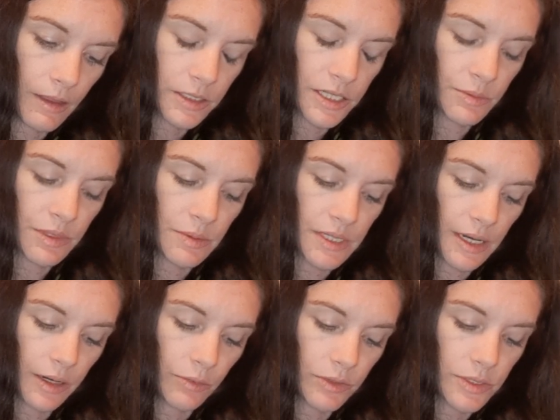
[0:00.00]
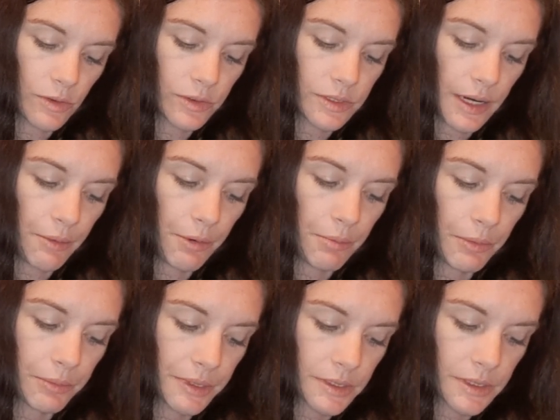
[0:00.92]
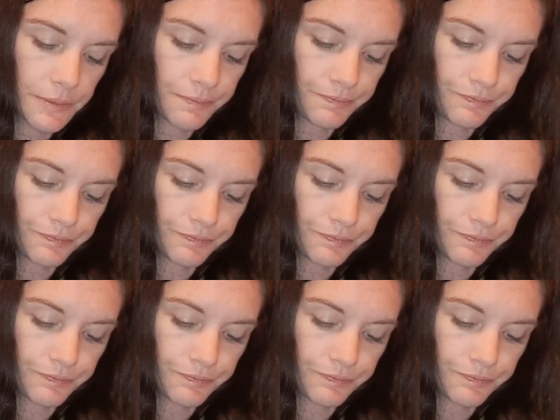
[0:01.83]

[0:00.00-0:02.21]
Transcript: Sometimes that can result in Tower moments.